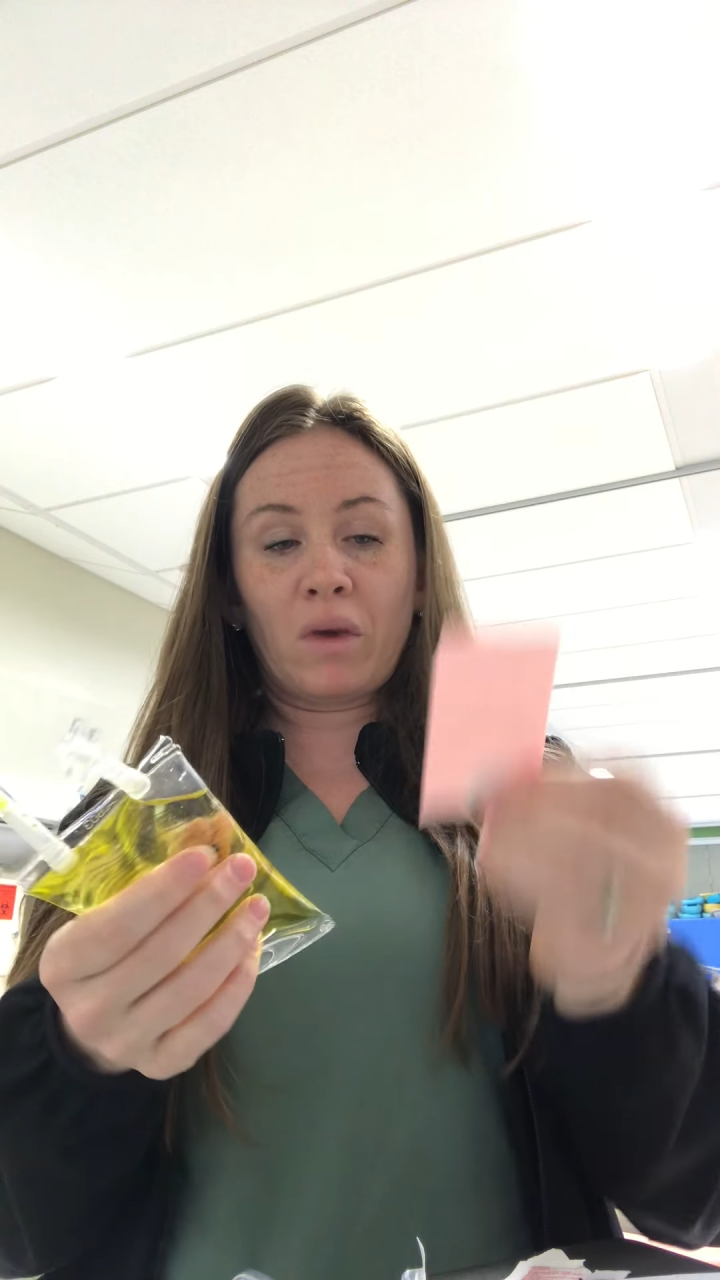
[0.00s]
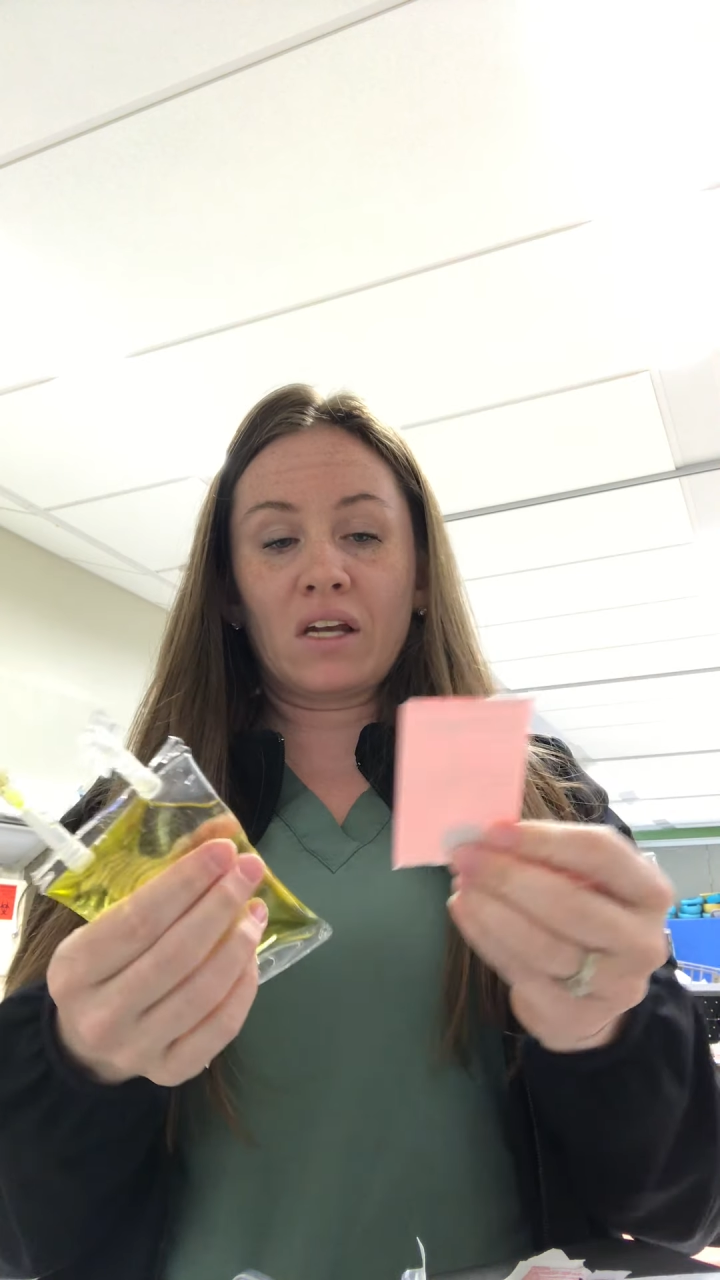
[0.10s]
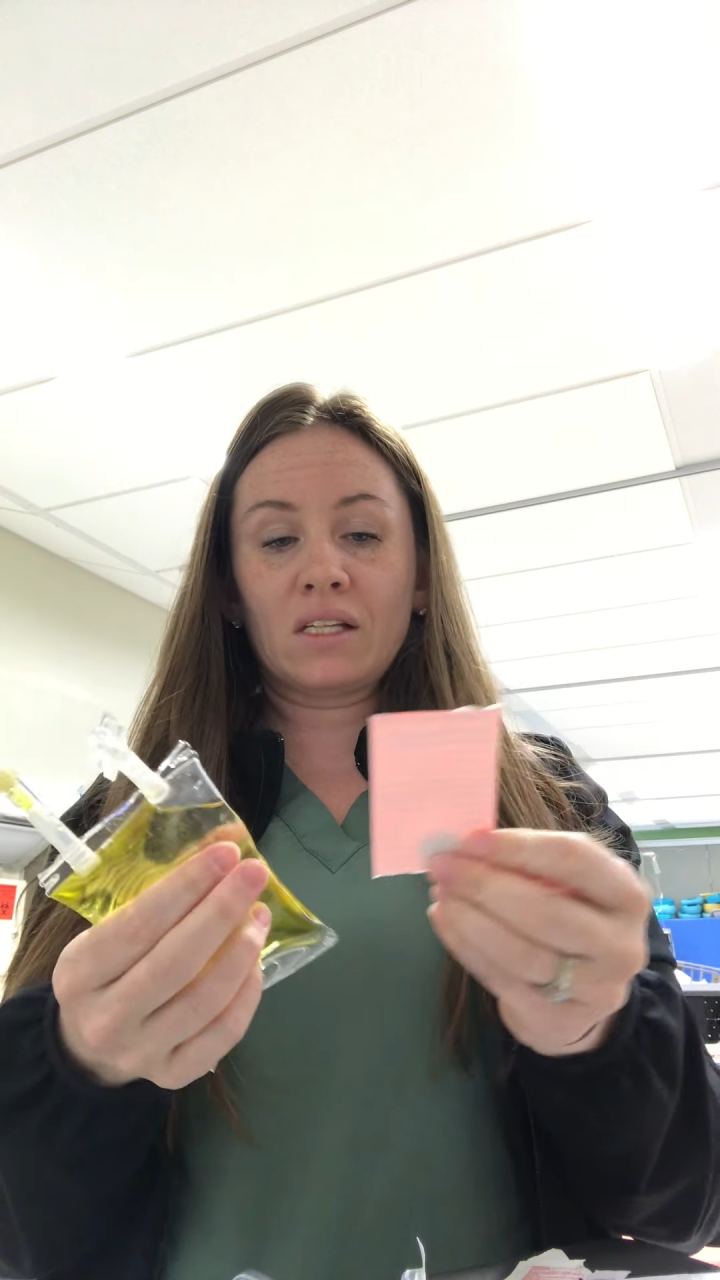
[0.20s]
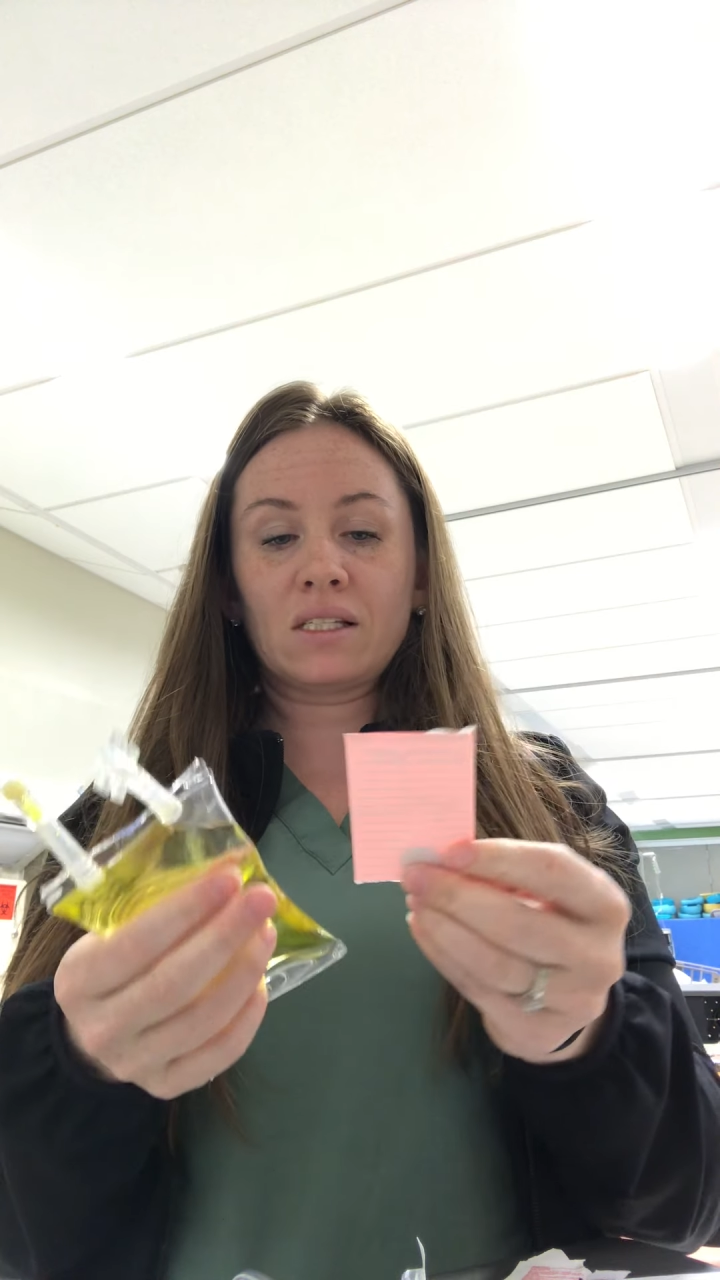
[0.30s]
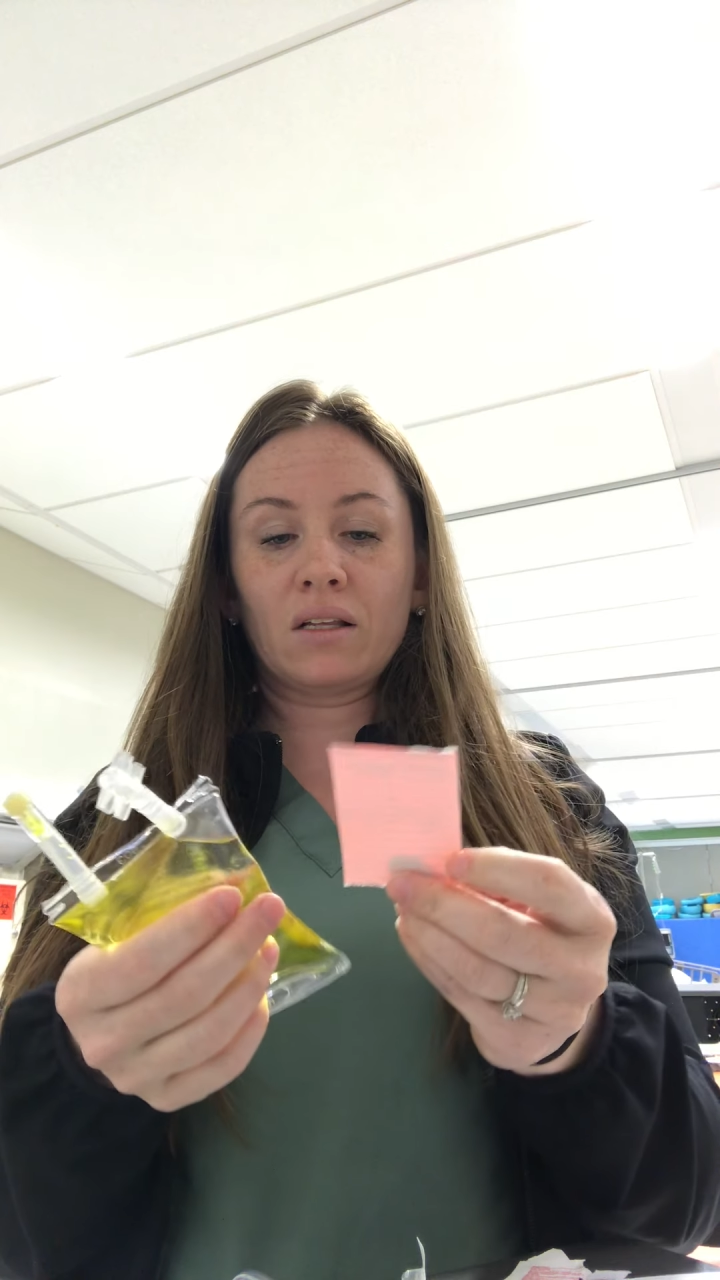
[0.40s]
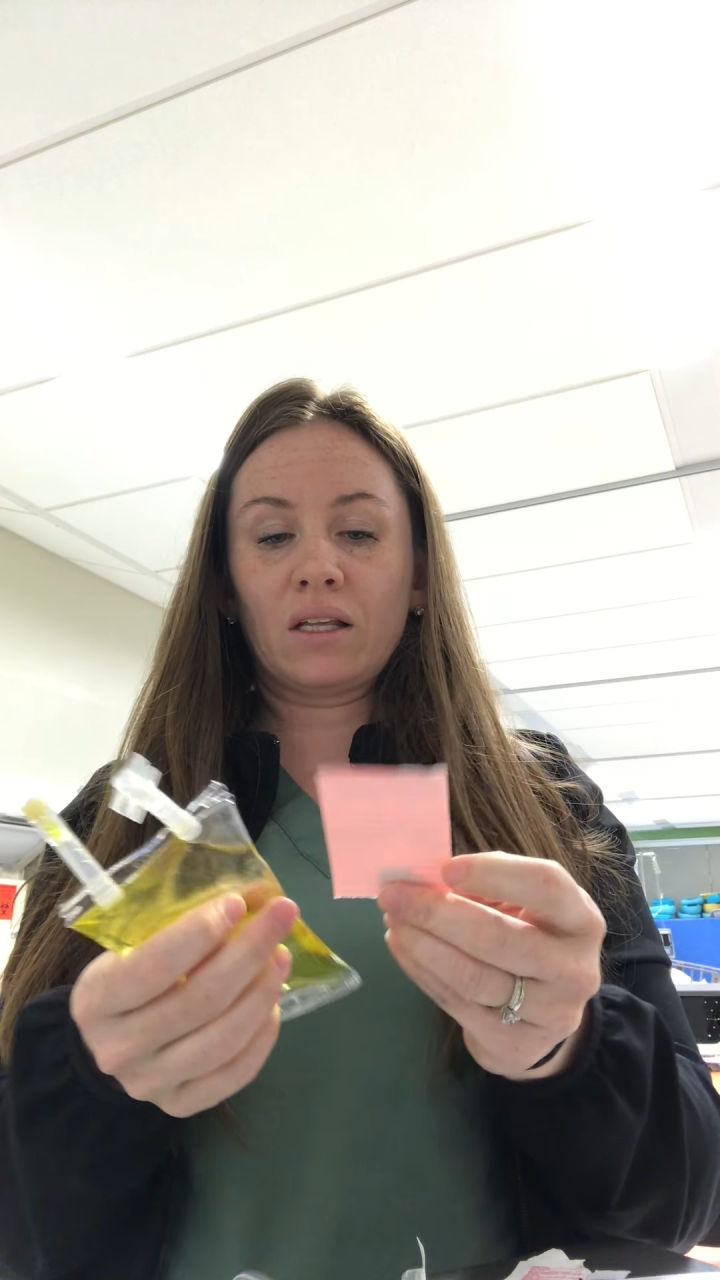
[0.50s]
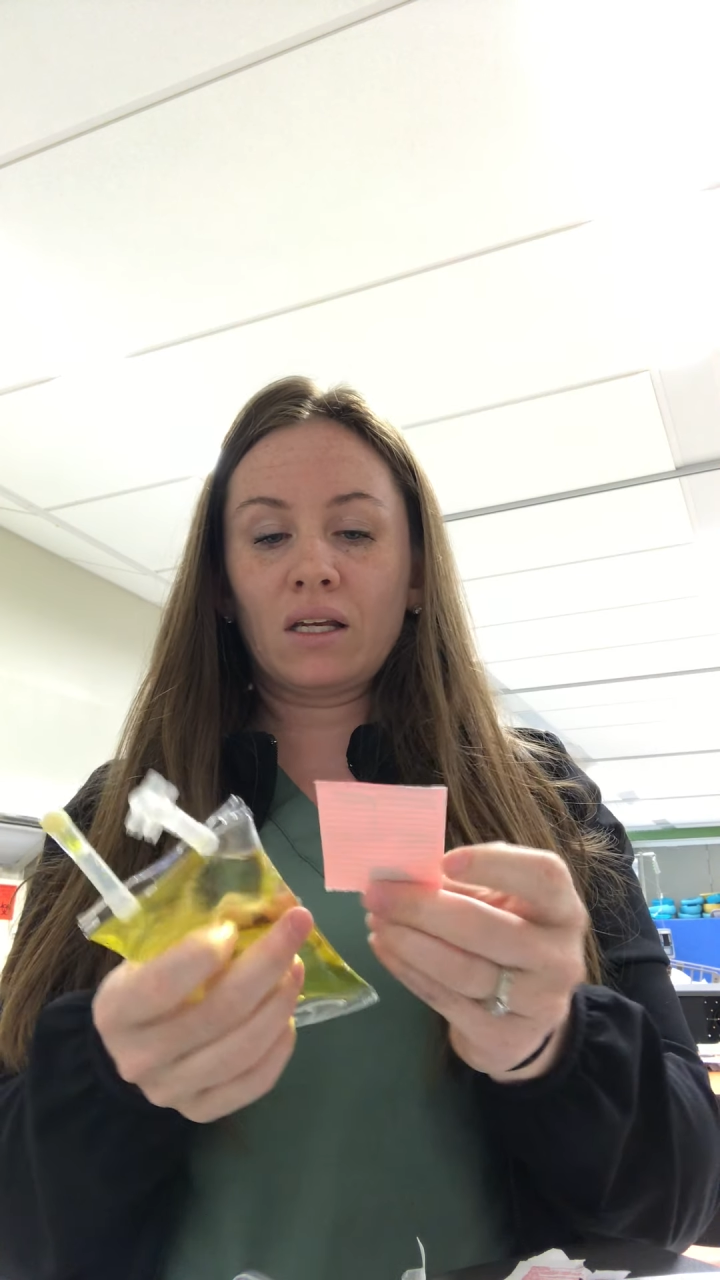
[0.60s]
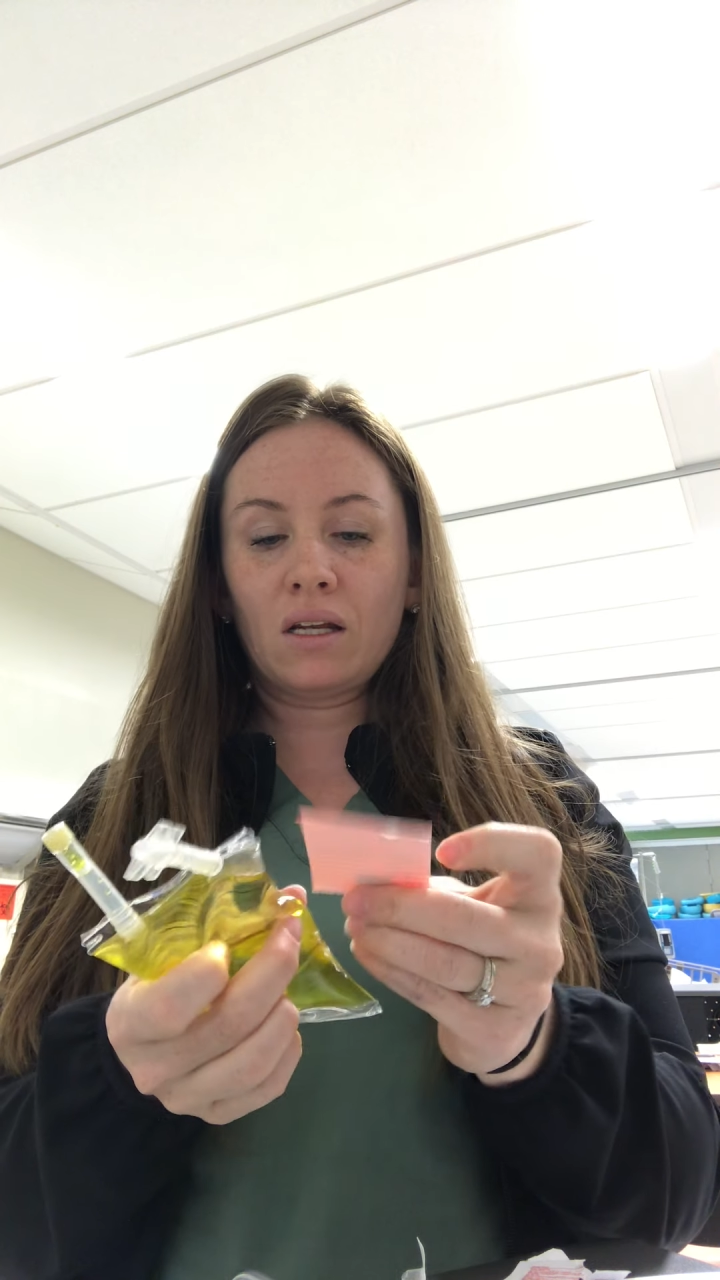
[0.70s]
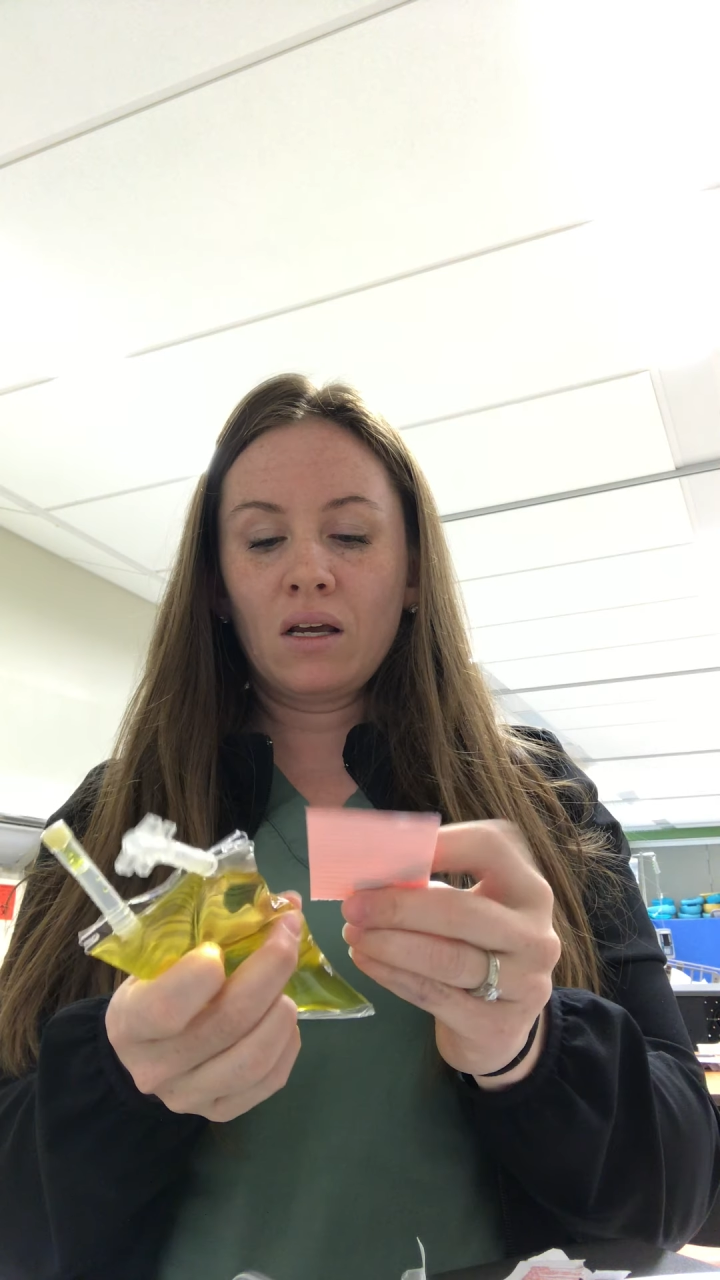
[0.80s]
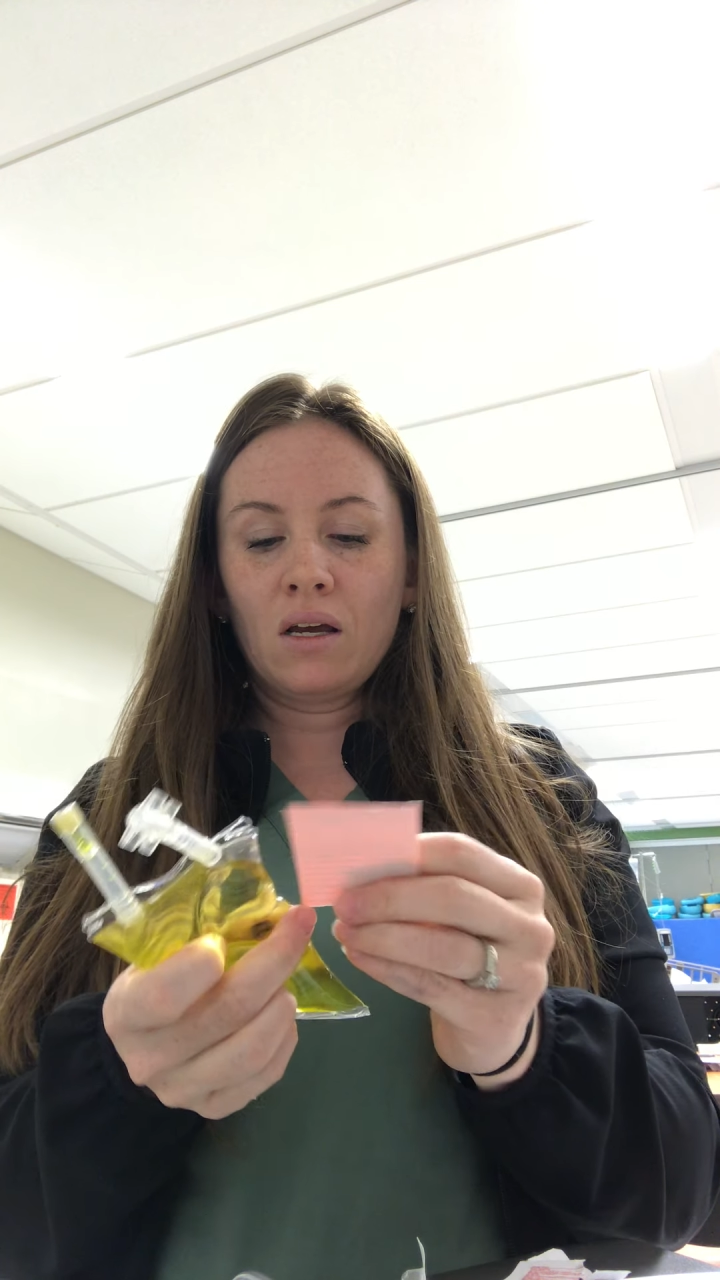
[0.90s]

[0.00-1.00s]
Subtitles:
penicillin,